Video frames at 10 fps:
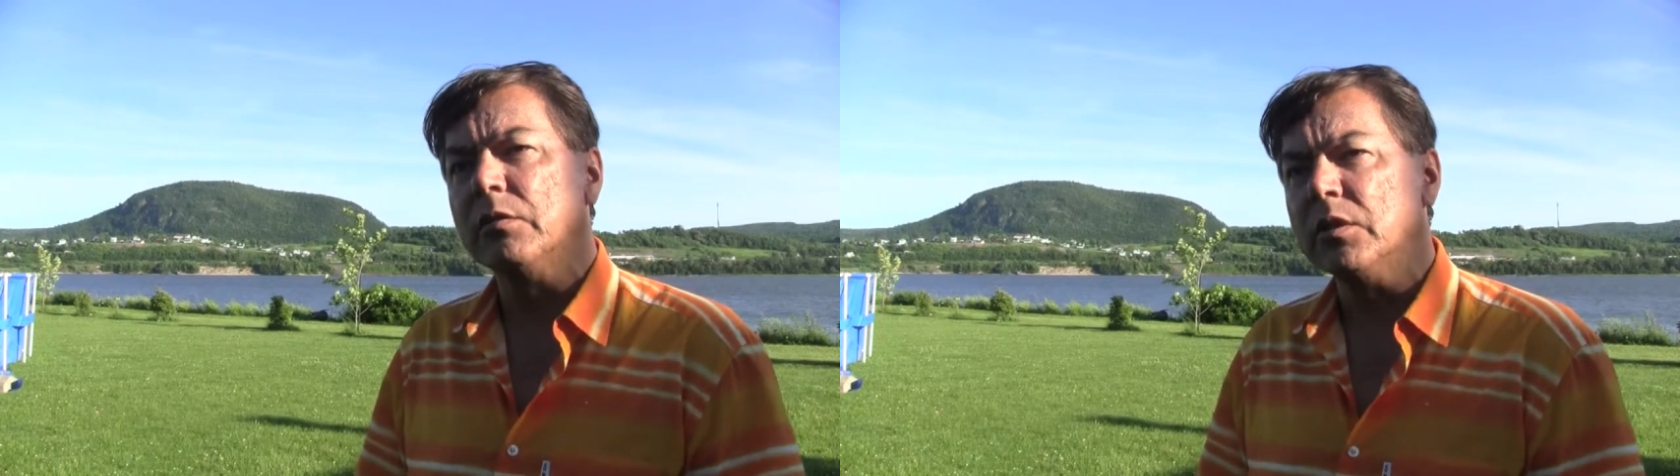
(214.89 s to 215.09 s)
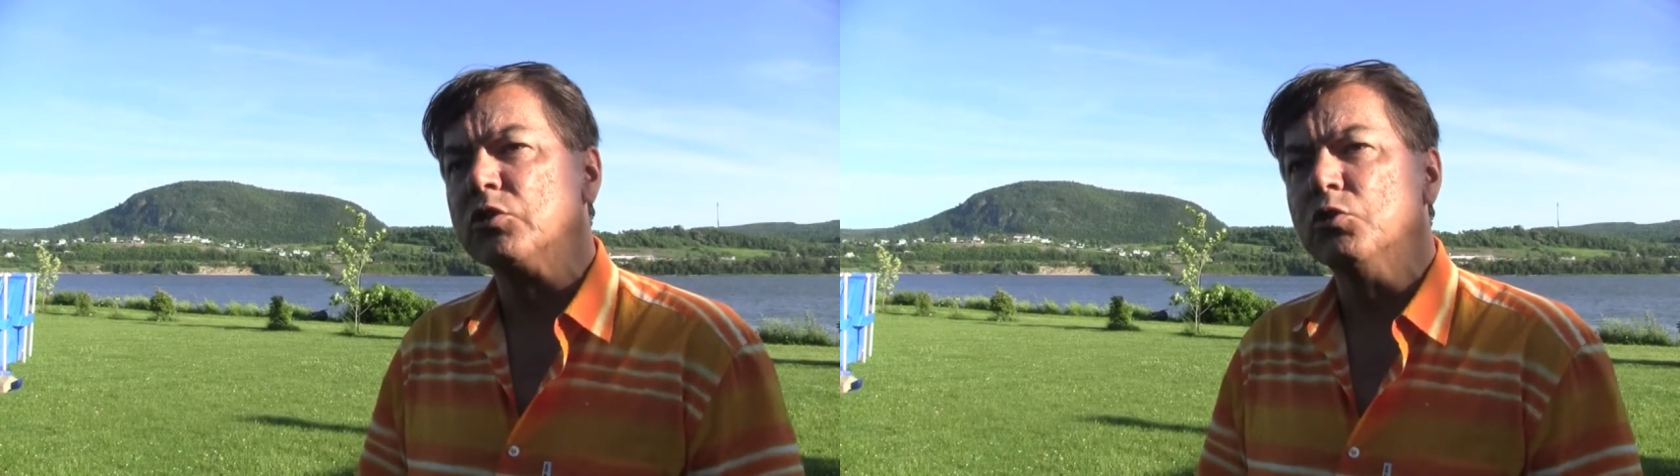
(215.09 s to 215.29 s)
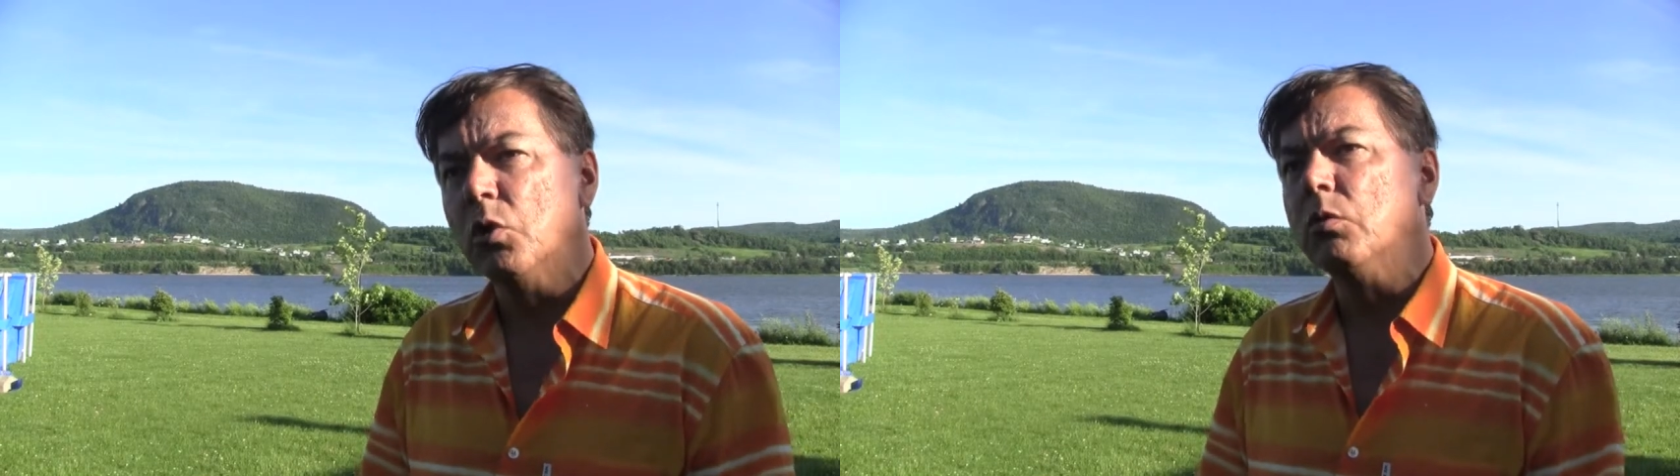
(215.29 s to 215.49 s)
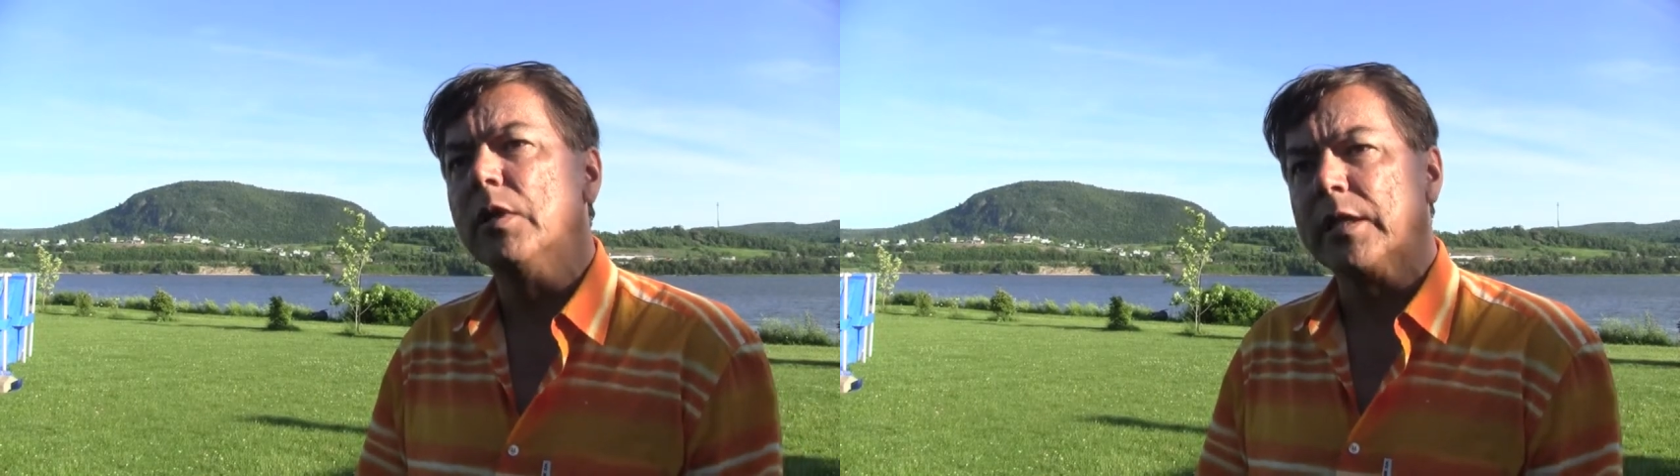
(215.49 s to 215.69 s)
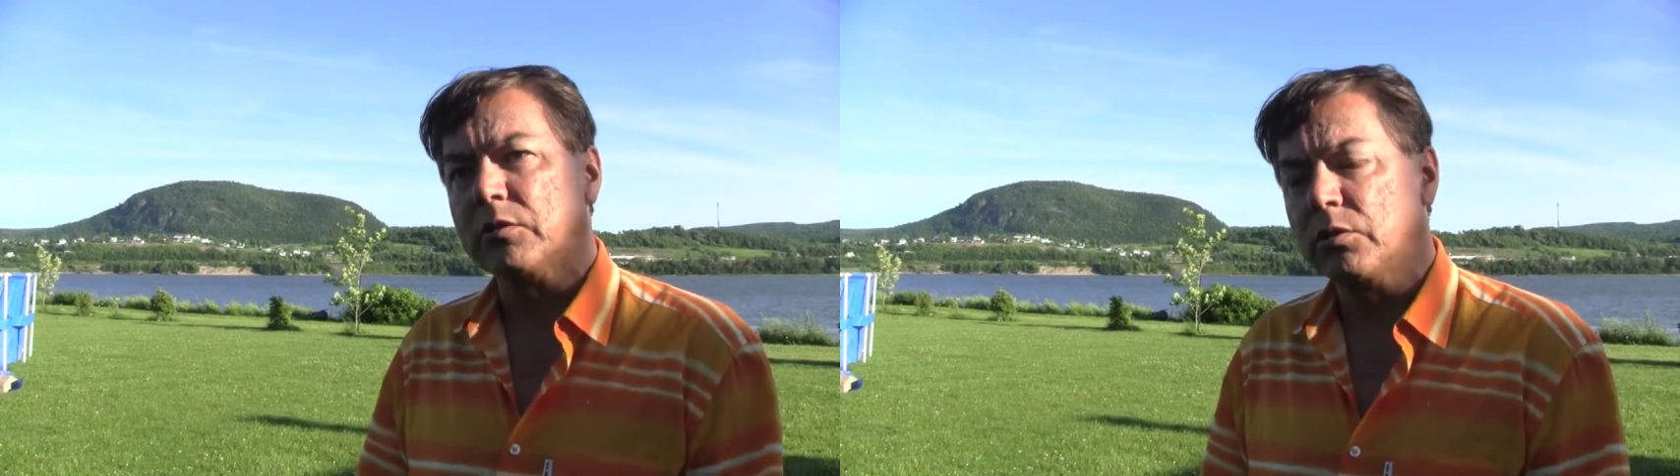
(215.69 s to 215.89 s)
There is
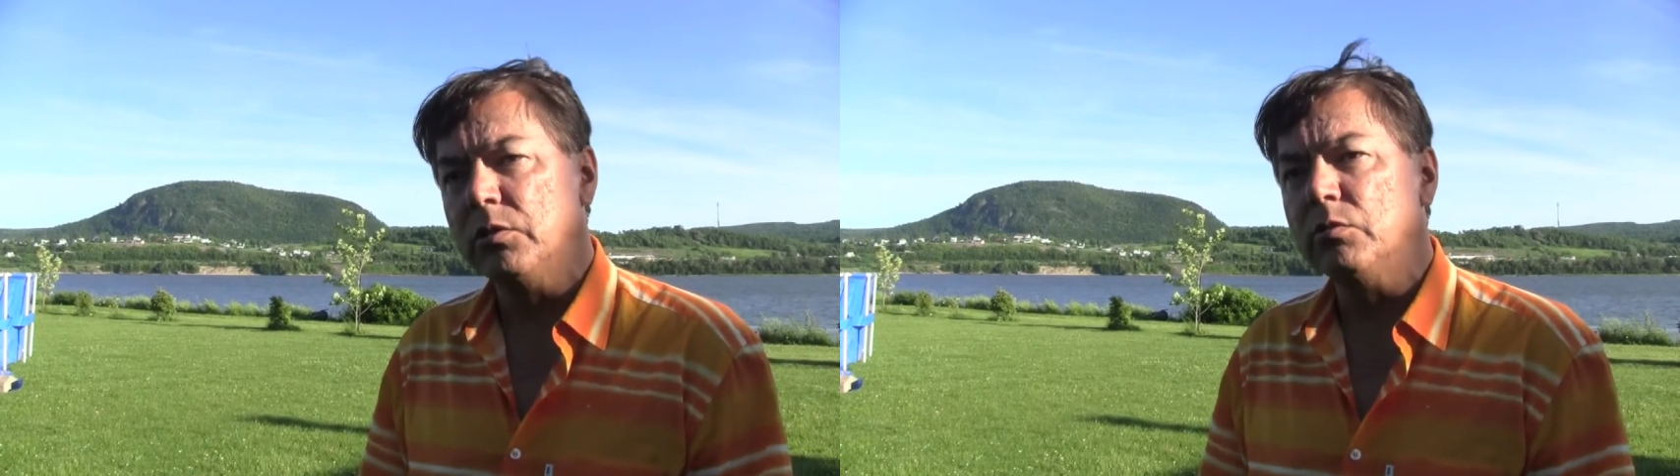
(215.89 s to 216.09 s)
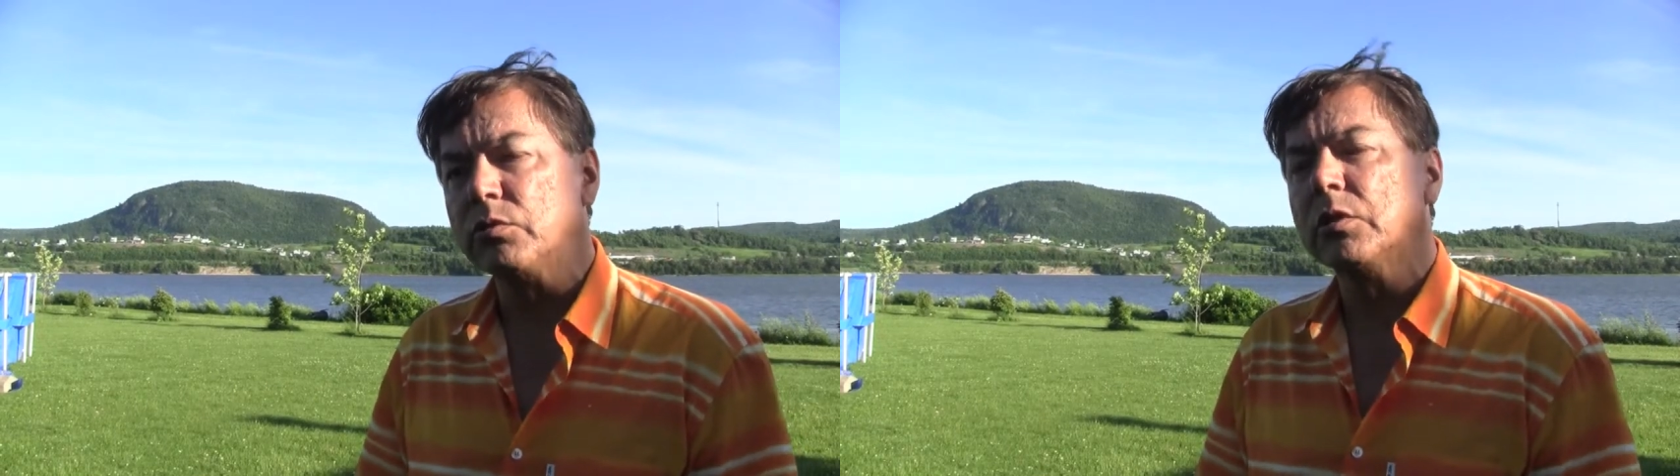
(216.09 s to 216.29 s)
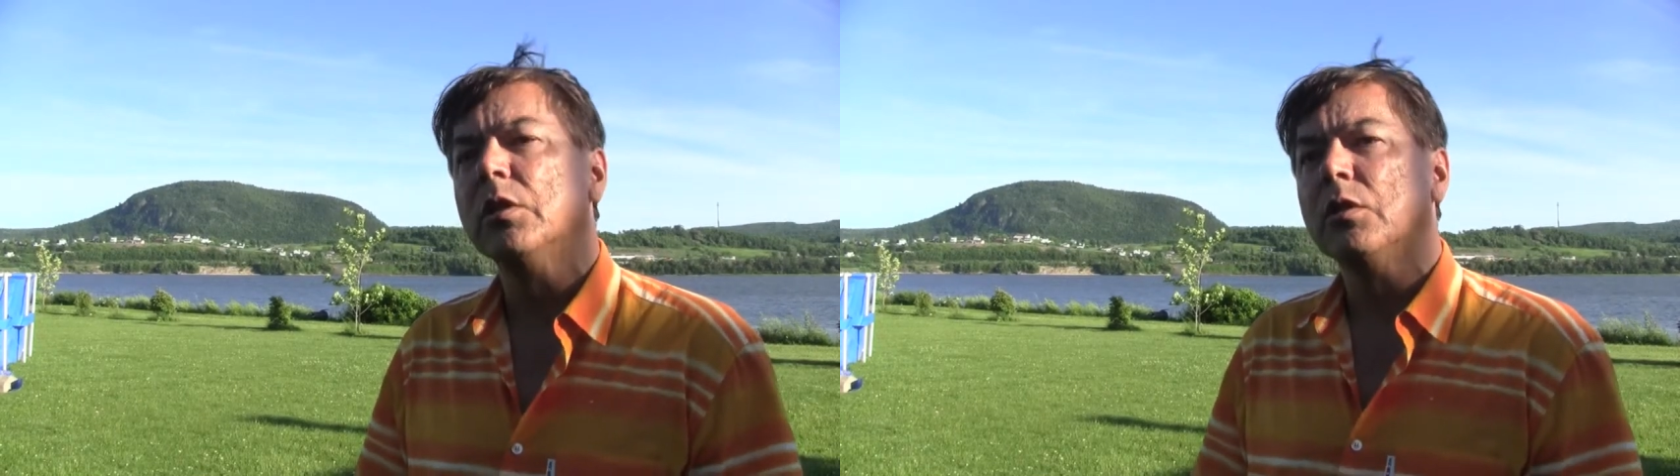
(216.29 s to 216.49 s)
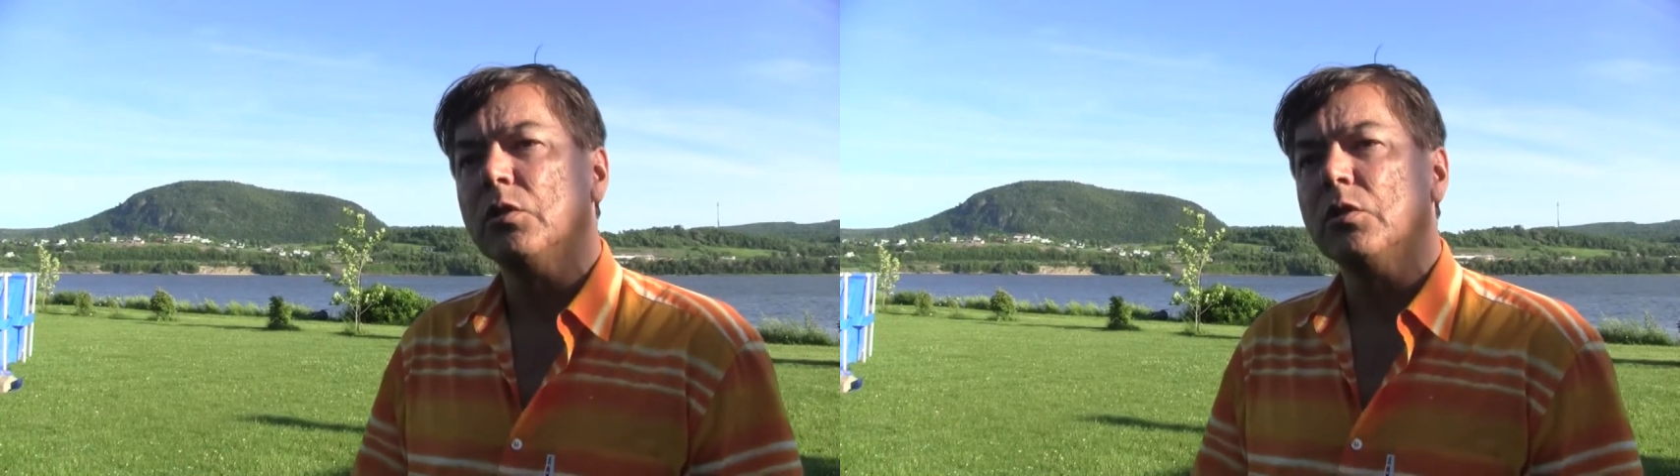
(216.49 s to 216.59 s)
no excuse.